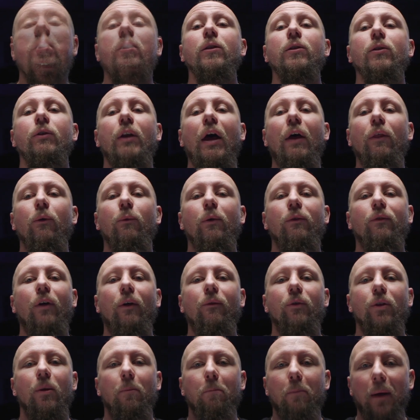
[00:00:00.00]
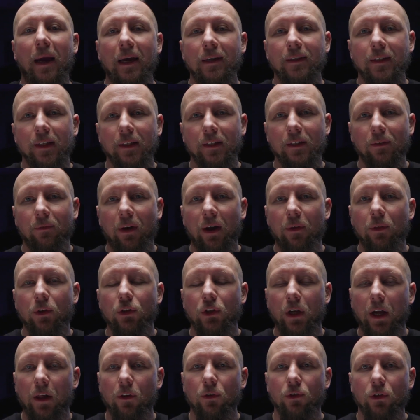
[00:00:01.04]
So now that we've covered the basics of how the
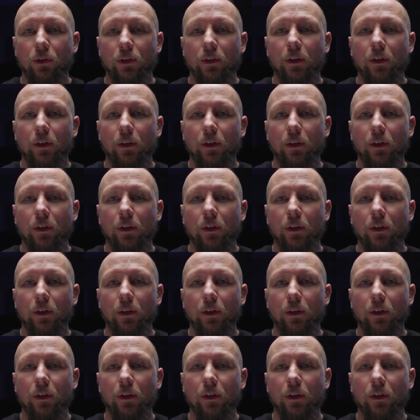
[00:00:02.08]
Challenger